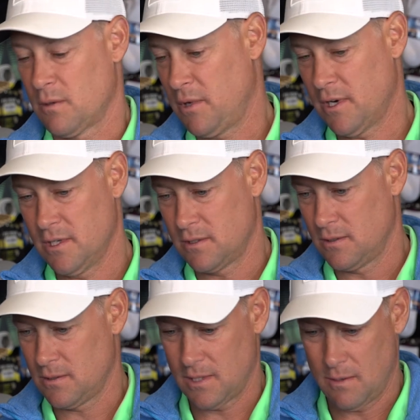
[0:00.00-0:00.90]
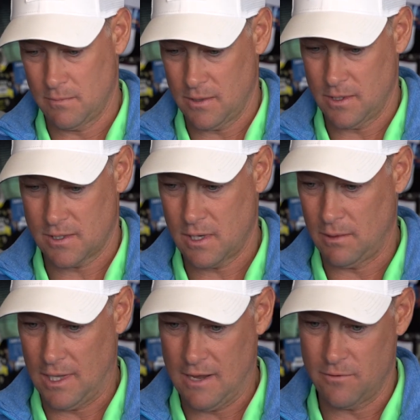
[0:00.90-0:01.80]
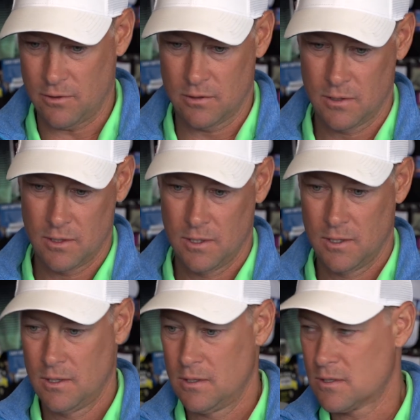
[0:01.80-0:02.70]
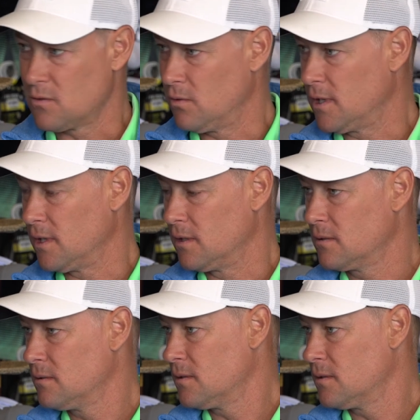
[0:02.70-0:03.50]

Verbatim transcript: And funny, same, the same lever swing.